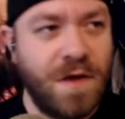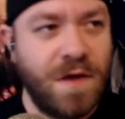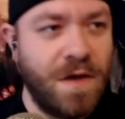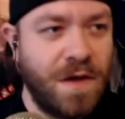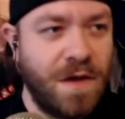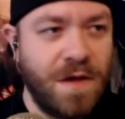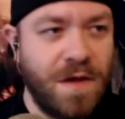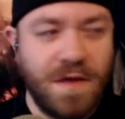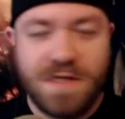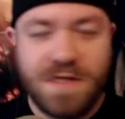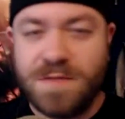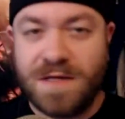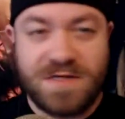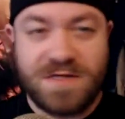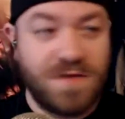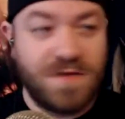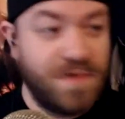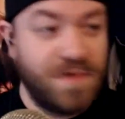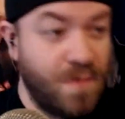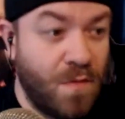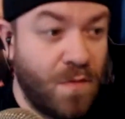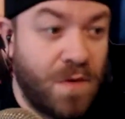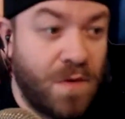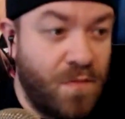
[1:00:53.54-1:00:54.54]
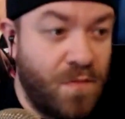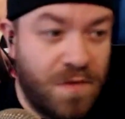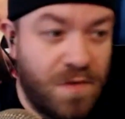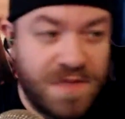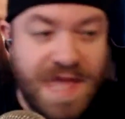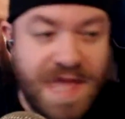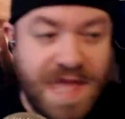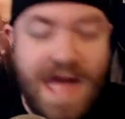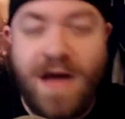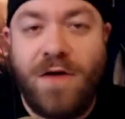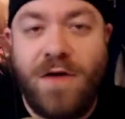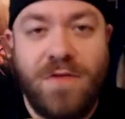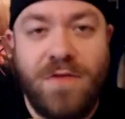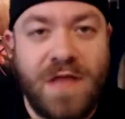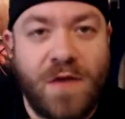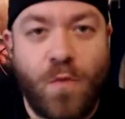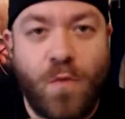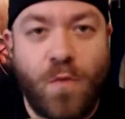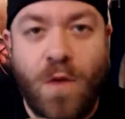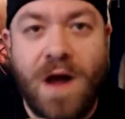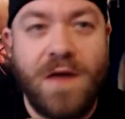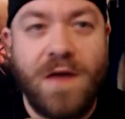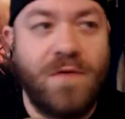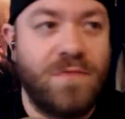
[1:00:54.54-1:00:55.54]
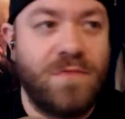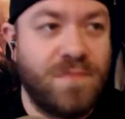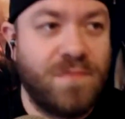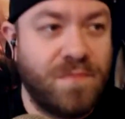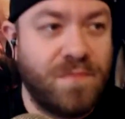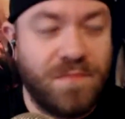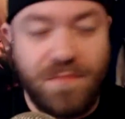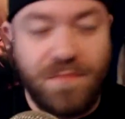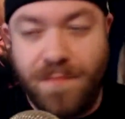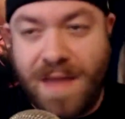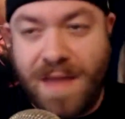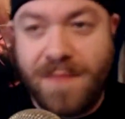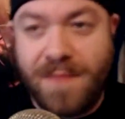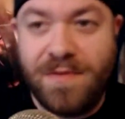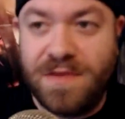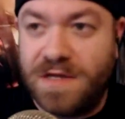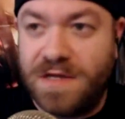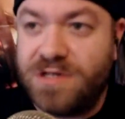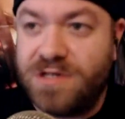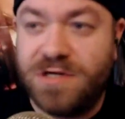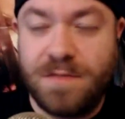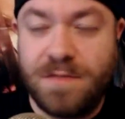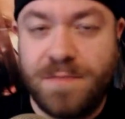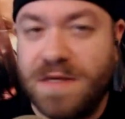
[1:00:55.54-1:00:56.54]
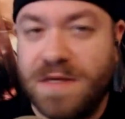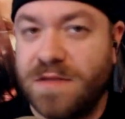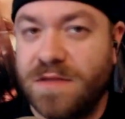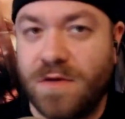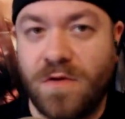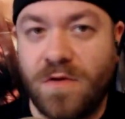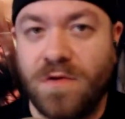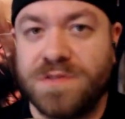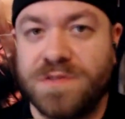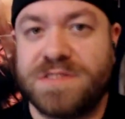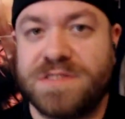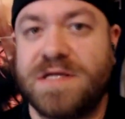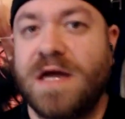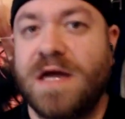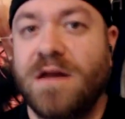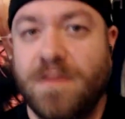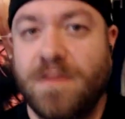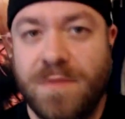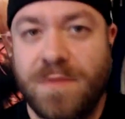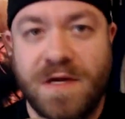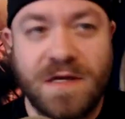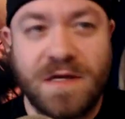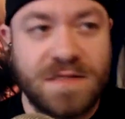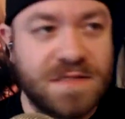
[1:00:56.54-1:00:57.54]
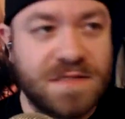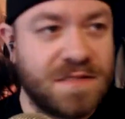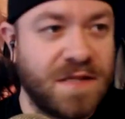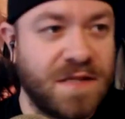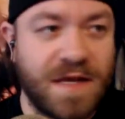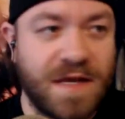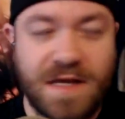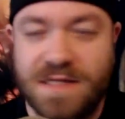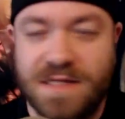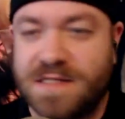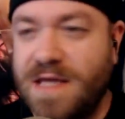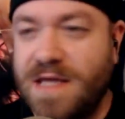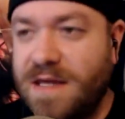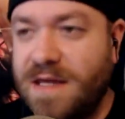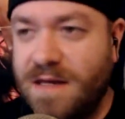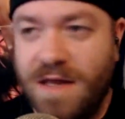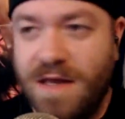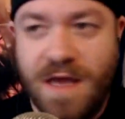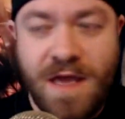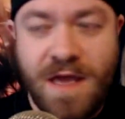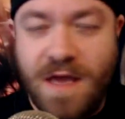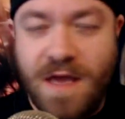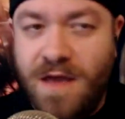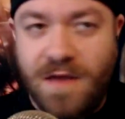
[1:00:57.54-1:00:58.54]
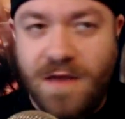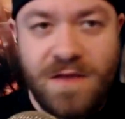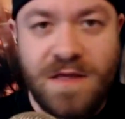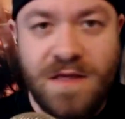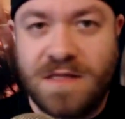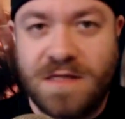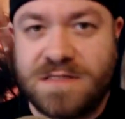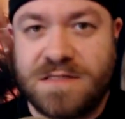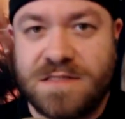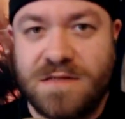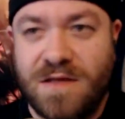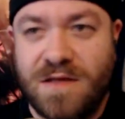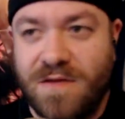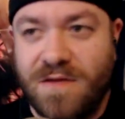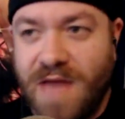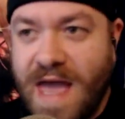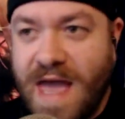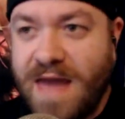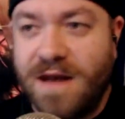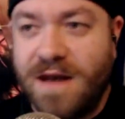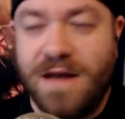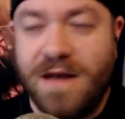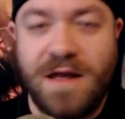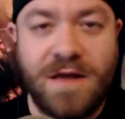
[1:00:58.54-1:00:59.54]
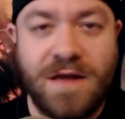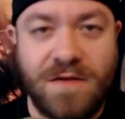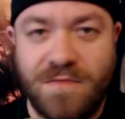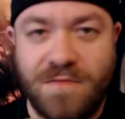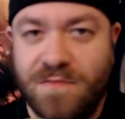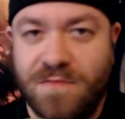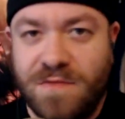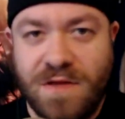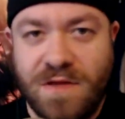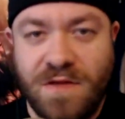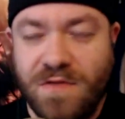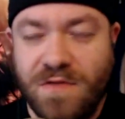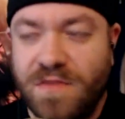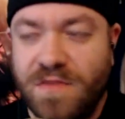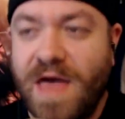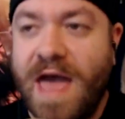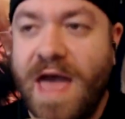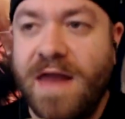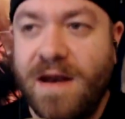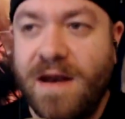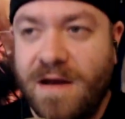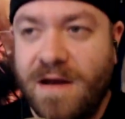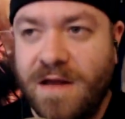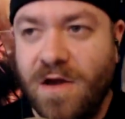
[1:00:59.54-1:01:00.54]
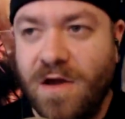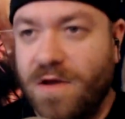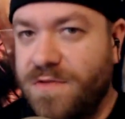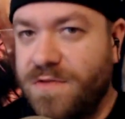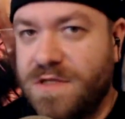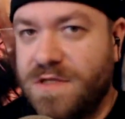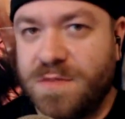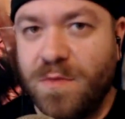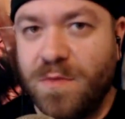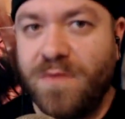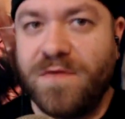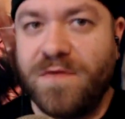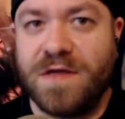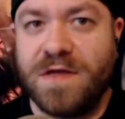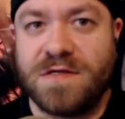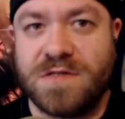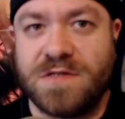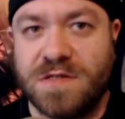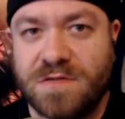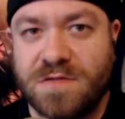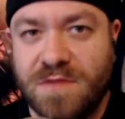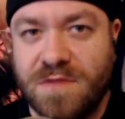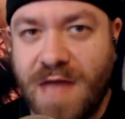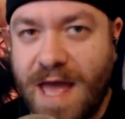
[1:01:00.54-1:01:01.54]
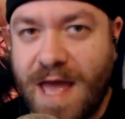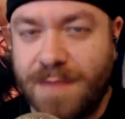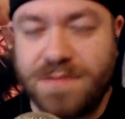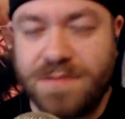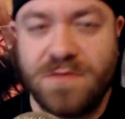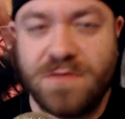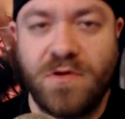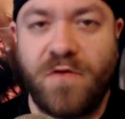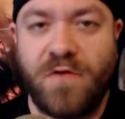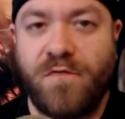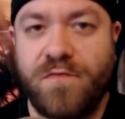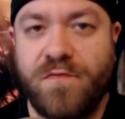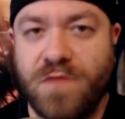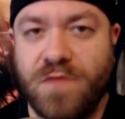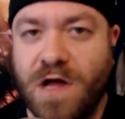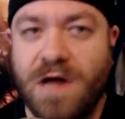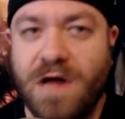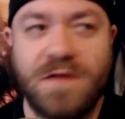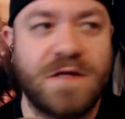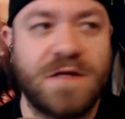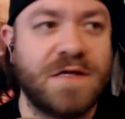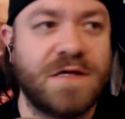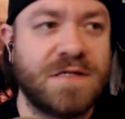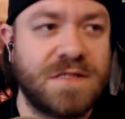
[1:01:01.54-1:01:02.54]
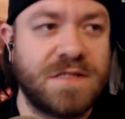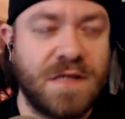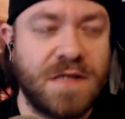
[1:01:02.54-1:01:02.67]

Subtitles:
Especially well now, like why maybe this should be the gold standard, because like I said, it's editing. The editing on this movie is just absolutely flawless.